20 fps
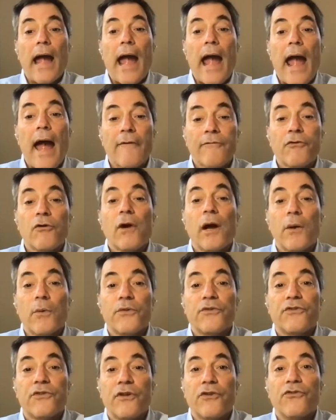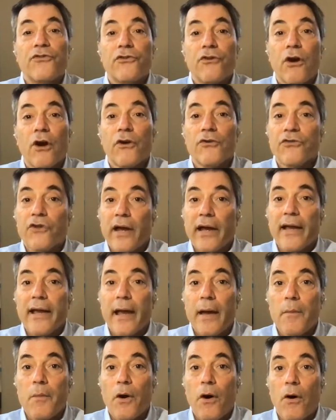After I was discharged, I
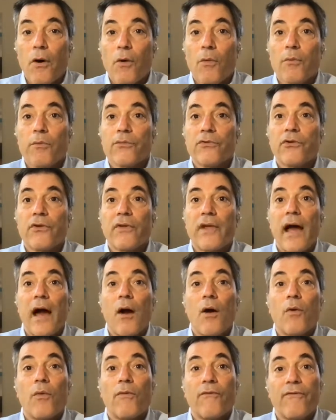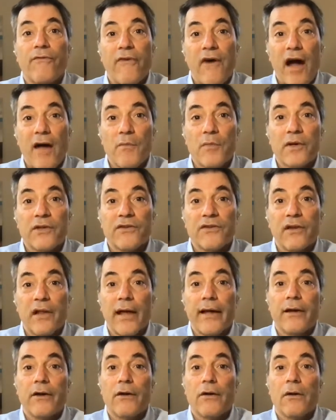came home. So now, 5 months
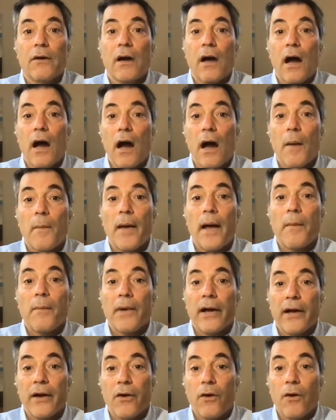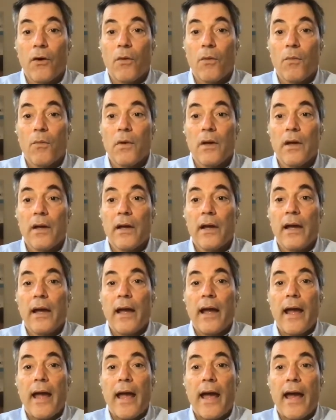later, I'm at my home,
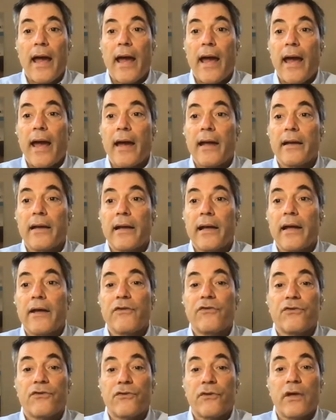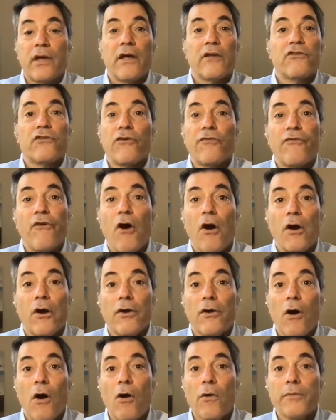and it's a
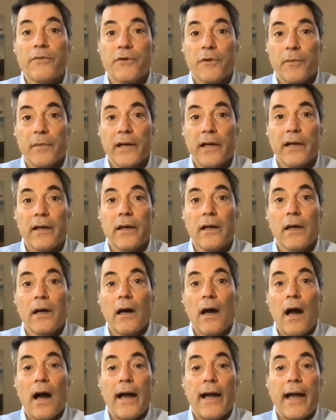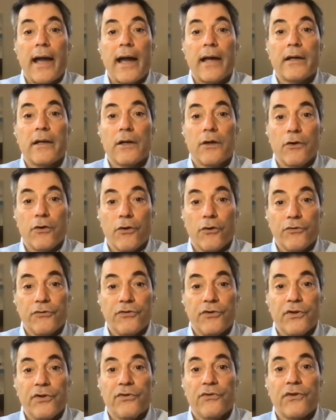foreign home to me. I had
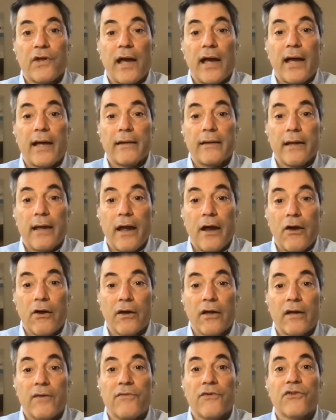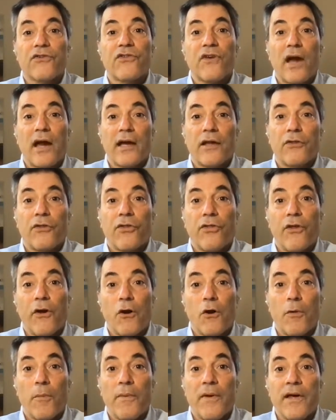nurses, I had caregivers, I had
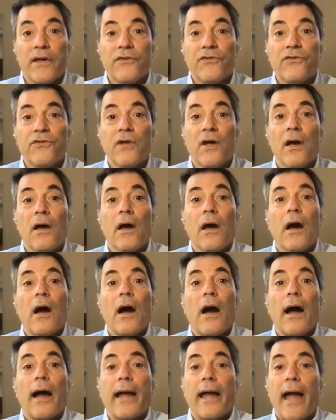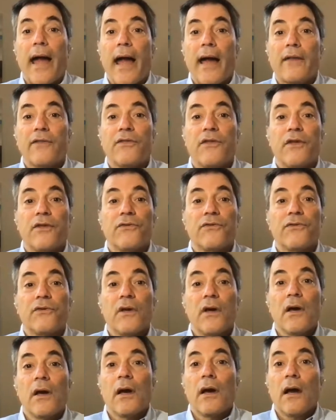therapists, I had
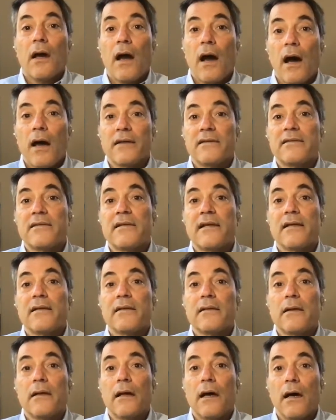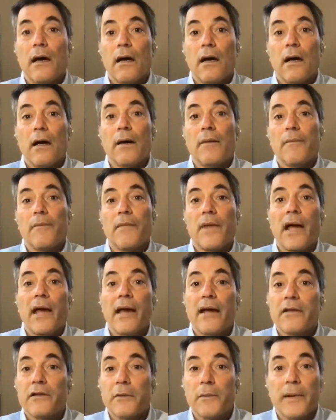this constant
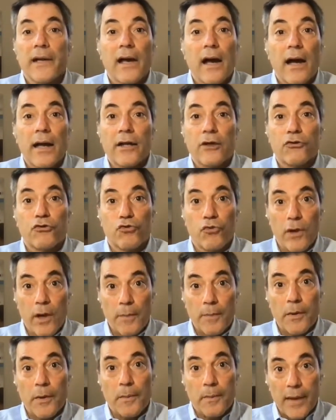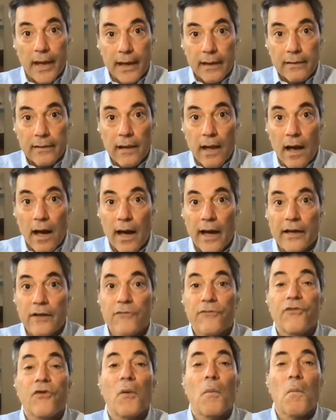antibiotic drip, a PICC line
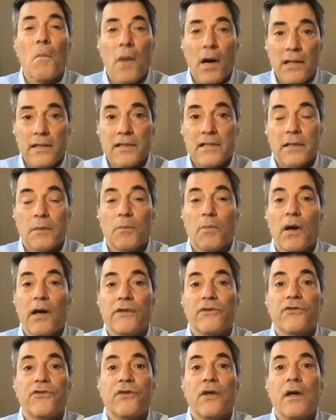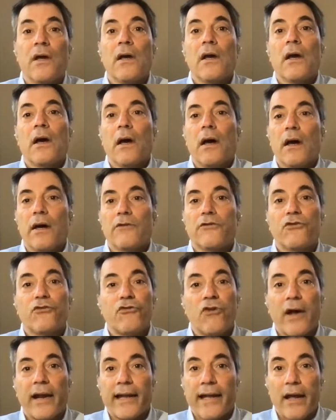for months and months to
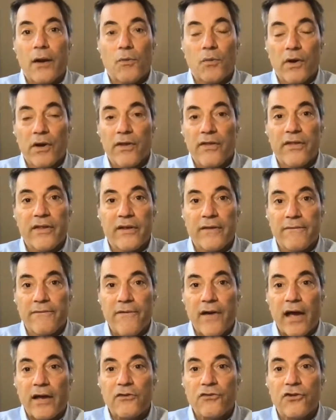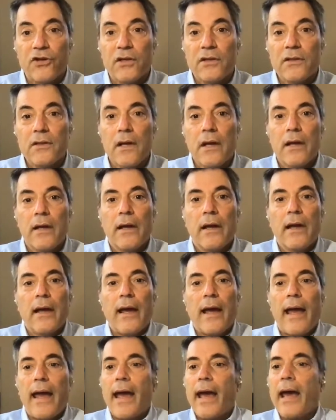try to get rid of the infection,
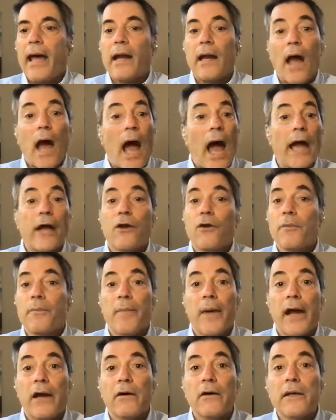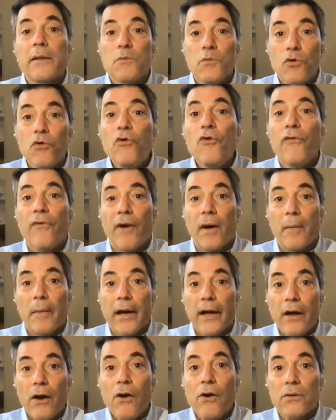and I could barely move on
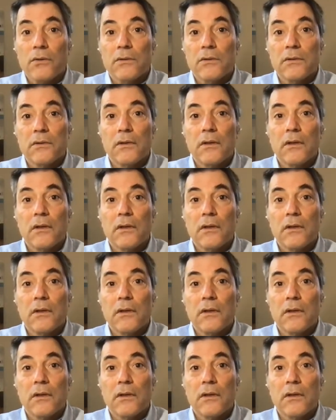my own.